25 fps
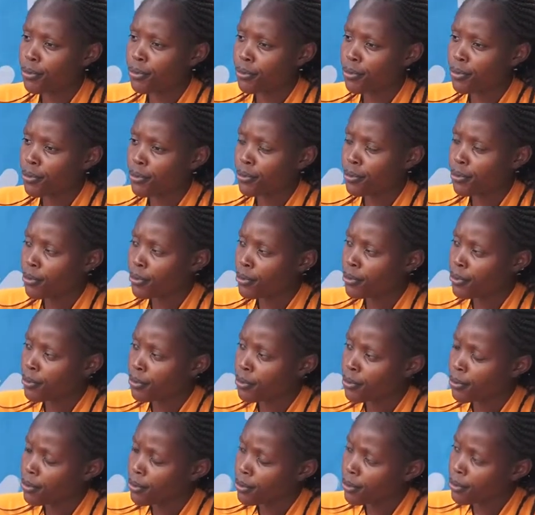
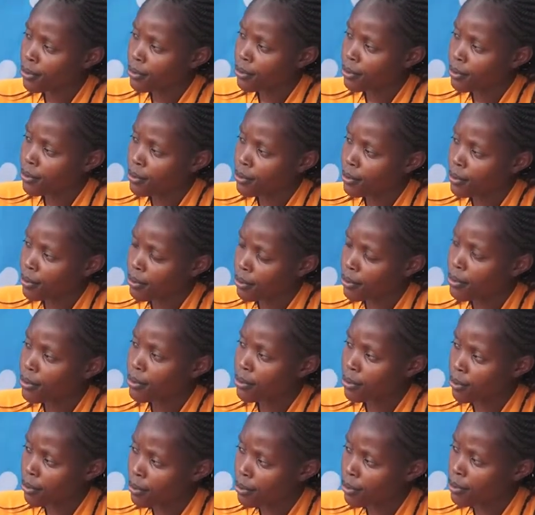
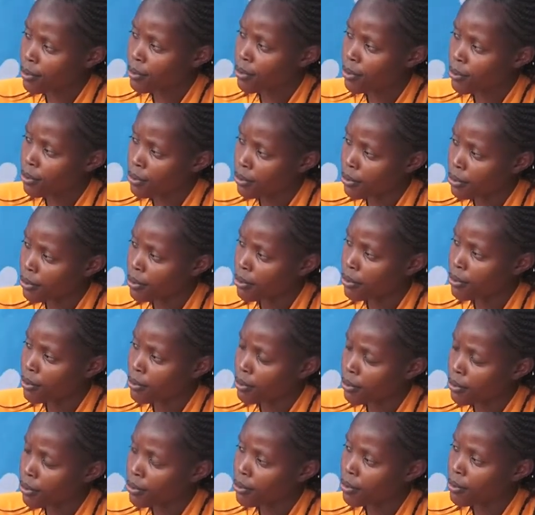
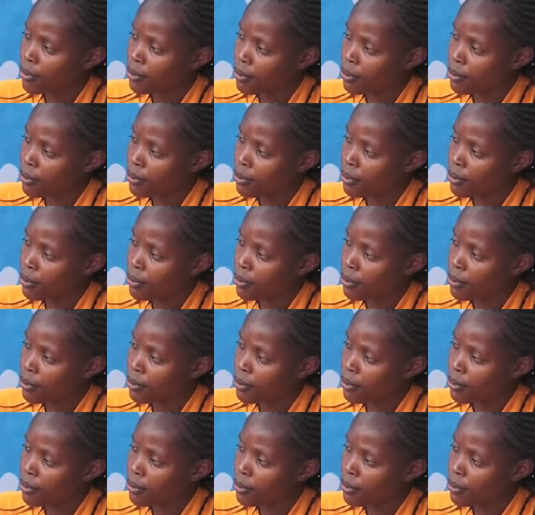[no speech]